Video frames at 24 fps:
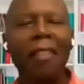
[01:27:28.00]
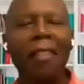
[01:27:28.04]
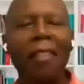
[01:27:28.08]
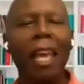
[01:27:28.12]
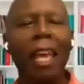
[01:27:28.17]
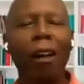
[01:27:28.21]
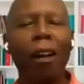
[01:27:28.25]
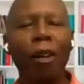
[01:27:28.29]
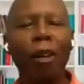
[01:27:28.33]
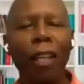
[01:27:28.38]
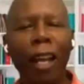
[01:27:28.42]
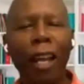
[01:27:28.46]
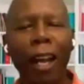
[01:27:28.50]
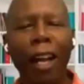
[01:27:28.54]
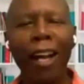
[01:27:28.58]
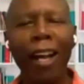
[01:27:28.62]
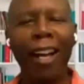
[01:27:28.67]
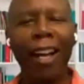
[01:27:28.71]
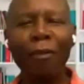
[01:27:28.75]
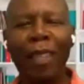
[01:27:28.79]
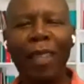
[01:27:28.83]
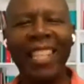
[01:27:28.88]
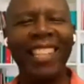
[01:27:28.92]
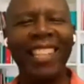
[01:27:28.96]
They'll
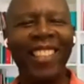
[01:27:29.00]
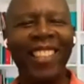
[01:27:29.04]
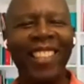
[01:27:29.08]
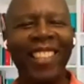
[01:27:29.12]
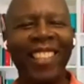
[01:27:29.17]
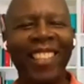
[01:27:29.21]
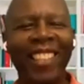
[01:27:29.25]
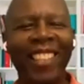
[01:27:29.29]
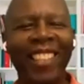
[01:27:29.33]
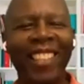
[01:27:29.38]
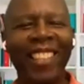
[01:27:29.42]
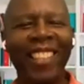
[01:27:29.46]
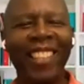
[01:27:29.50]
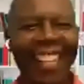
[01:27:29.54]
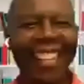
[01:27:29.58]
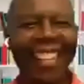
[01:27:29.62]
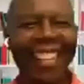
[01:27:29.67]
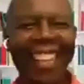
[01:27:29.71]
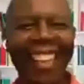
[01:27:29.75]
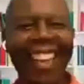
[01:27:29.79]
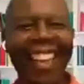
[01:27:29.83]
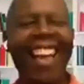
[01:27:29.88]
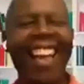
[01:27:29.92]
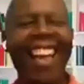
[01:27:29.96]
come to your thing
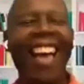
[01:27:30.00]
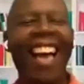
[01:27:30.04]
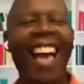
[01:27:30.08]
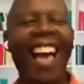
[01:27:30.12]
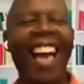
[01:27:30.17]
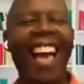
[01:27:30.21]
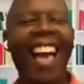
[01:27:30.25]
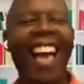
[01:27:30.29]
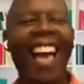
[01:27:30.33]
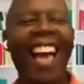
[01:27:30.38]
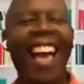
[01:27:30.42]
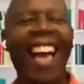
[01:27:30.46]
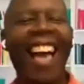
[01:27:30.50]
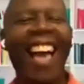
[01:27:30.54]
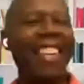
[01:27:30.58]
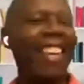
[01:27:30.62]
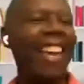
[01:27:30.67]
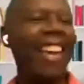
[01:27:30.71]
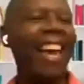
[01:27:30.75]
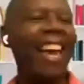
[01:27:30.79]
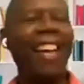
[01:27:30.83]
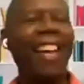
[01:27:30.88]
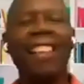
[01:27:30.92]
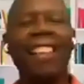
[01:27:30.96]

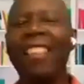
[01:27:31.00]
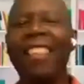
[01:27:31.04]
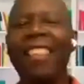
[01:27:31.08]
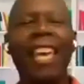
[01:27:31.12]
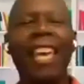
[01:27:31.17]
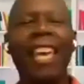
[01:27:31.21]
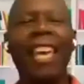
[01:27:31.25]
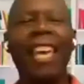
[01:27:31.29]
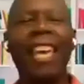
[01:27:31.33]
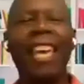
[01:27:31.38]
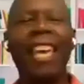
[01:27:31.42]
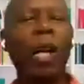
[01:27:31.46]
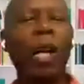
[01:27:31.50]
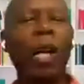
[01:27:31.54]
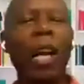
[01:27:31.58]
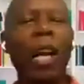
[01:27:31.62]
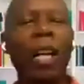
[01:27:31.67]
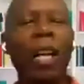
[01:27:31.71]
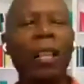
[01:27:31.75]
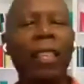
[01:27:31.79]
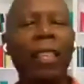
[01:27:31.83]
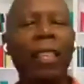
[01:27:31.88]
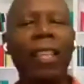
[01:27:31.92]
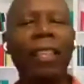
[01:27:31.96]
and they will never
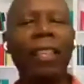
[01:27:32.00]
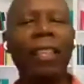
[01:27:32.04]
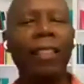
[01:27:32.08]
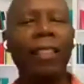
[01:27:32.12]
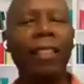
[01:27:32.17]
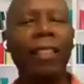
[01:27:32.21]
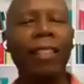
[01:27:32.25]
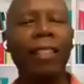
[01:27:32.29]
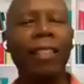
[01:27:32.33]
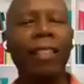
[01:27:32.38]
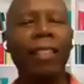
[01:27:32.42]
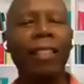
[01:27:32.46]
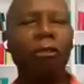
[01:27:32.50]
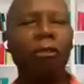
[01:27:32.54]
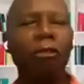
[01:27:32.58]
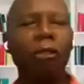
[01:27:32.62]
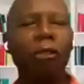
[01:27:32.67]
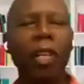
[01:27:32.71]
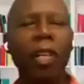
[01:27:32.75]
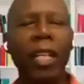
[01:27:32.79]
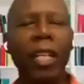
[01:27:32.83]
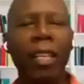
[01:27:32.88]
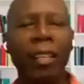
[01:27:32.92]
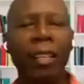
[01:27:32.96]
buy anything because they want it
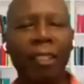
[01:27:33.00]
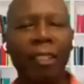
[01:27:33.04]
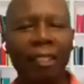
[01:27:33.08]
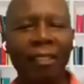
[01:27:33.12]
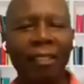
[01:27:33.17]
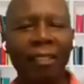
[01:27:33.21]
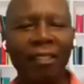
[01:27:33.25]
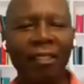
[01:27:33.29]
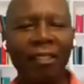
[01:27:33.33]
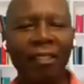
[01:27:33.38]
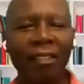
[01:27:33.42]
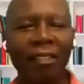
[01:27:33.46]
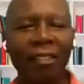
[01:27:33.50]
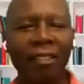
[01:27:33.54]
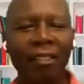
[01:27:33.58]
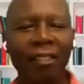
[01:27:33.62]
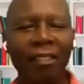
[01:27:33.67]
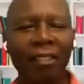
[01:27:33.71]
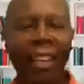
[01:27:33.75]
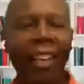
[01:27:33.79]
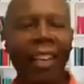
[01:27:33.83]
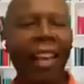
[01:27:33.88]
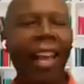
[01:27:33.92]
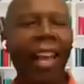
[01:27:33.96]
free
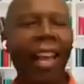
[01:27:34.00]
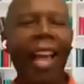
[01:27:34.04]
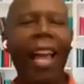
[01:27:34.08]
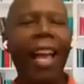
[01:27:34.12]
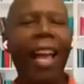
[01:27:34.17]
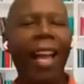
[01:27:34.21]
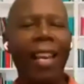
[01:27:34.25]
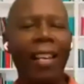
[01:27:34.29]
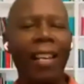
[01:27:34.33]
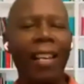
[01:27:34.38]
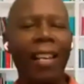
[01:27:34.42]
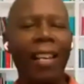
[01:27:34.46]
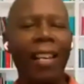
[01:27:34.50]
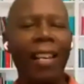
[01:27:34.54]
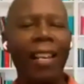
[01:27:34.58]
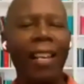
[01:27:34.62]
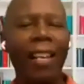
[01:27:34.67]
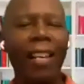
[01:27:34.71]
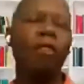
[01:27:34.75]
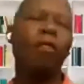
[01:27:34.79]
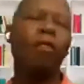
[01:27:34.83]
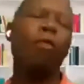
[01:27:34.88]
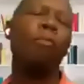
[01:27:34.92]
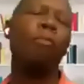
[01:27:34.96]
and
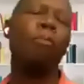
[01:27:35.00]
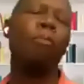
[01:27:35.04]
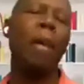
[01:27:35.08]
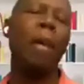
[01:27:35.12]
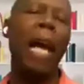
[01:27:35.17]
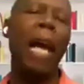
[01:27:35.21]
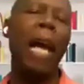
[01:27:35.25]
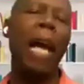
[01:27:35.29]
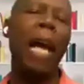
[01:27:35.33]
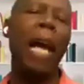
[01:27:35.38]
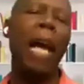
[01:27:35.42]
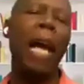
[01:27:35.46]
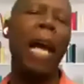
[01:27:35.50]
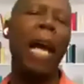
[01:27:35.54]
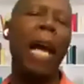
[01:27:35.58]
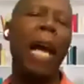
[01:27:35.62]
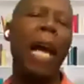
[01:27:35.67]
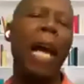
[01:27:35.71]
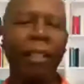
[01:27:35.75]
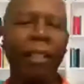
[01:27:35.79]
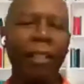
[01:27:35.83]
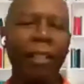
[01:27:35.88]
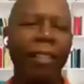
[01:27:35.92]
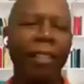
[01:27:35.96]
bad for
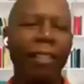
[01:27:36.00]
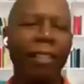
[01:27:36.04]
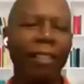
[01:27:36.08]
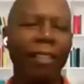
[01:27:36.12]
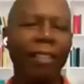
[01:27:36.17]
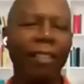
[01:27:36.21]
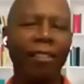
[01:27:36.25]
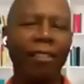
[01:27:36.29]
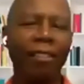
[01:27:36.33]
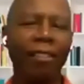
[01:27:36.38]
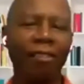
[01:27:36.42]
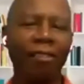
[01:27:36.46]
business.